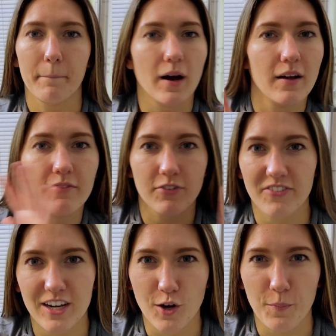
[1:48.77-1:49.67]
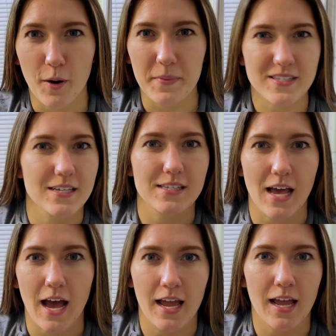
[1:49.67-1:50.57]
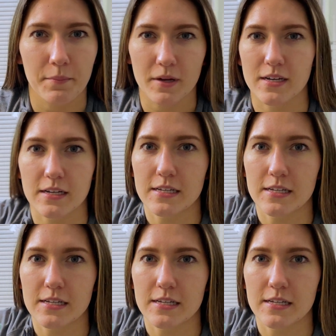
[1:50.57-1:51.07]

But for video purposes, I am gonna